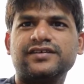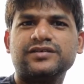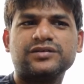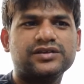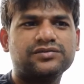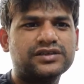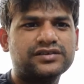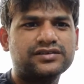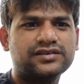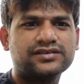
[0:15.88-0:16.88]
So ever
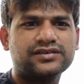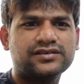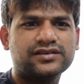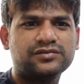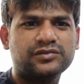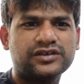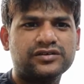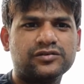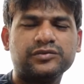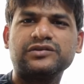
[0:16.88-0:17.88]
since I started my
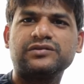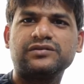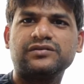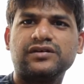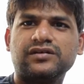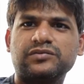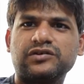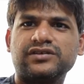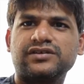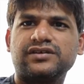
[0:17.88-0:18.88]
open source
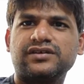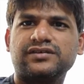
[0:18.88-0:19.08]
project,